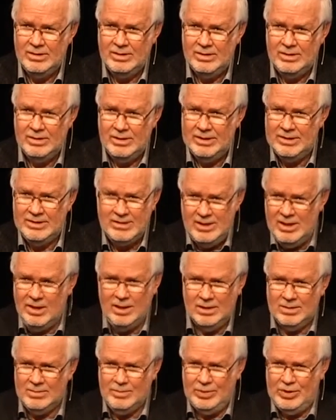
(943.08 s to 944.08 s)
It's
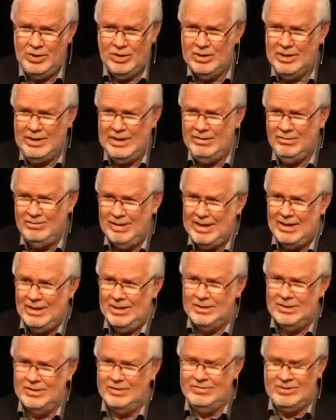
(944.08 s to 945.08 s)
not purely
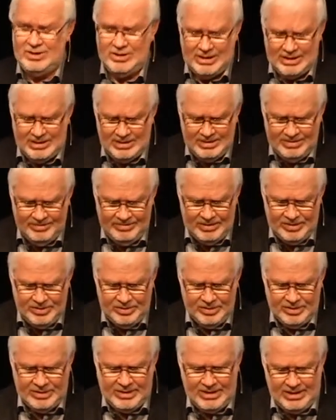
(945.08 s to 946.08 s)
relative to
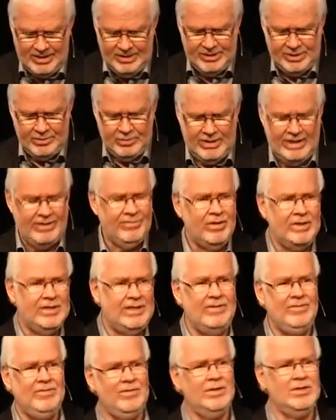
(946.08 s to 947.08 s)
individual culture. Whatever
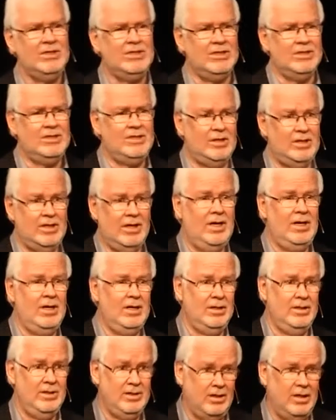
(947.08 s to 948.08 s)
differences there are,
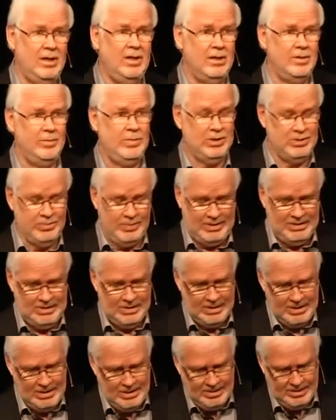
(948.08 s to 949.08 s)
and there are between
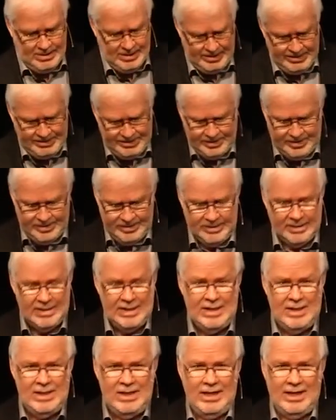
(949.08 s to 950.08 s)
cultures,
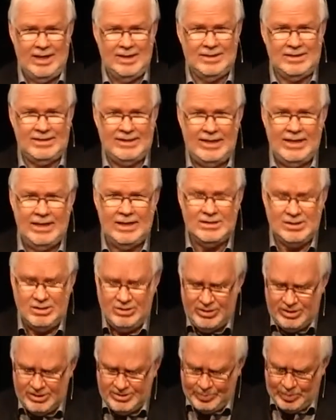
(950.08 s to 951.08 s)
as C.S.
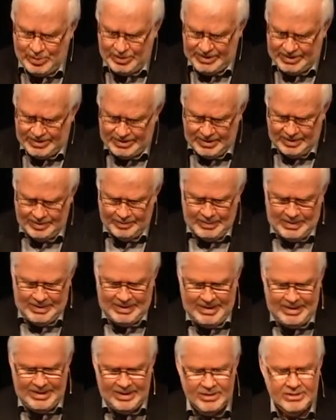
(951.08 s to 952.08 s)
Lewis pointed out many
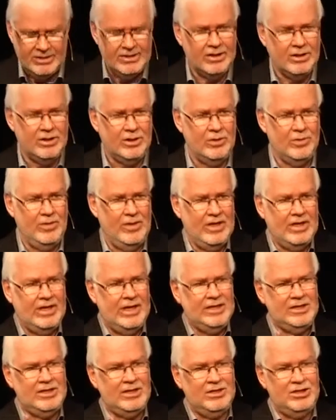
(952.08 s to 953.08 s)
years ago, there
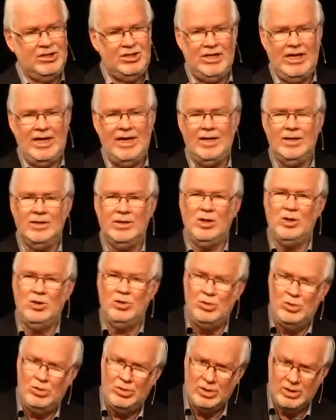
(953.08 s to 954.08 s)
is a shared
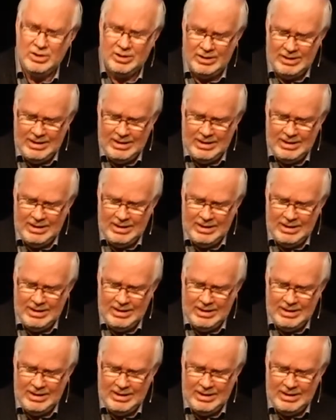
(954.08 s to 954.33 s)
core